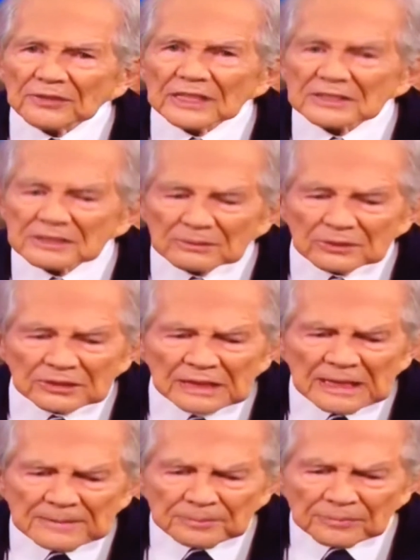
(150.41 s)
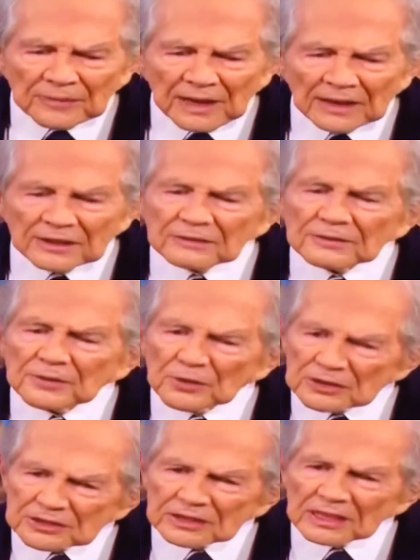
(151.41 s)
vegetables, and
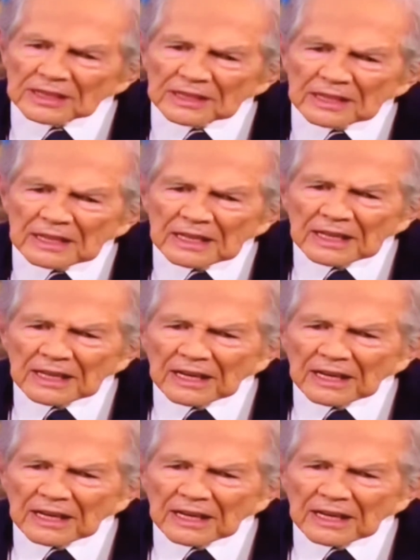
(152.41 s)
unfortunately,